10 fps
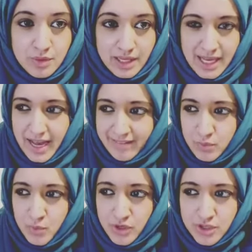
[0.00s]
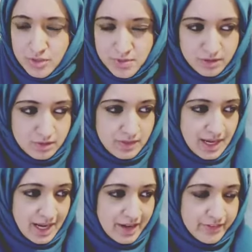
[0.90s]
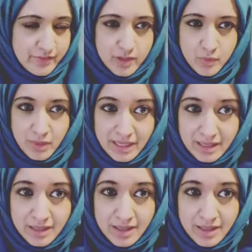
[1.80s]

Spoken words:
Like, I haven't worshipped enough. I haven't even got a will.